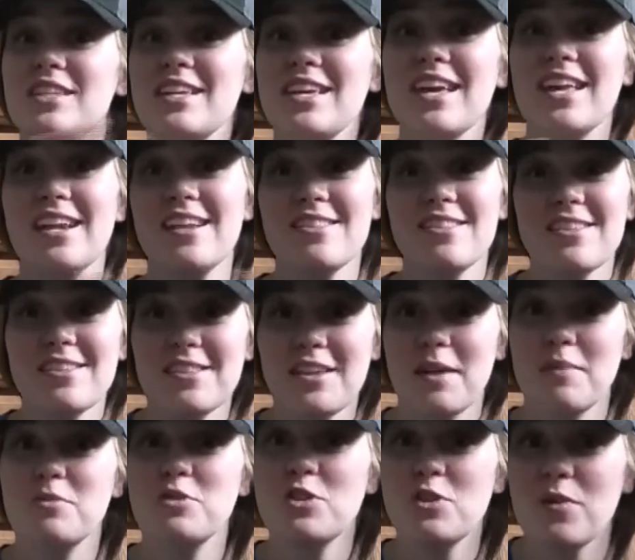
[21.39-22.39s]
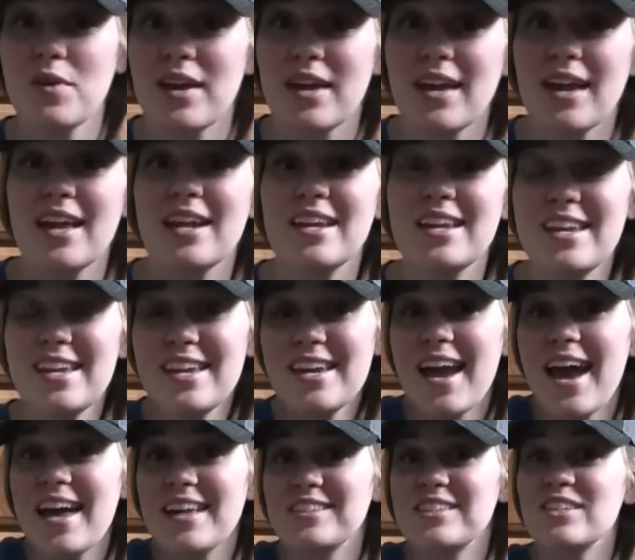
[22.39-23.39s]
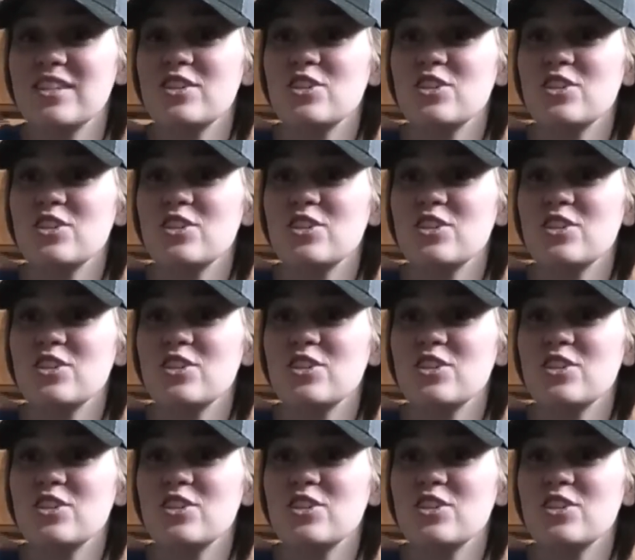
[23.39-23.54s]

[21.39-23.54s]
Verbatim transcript: see anything that I'm doing, and he has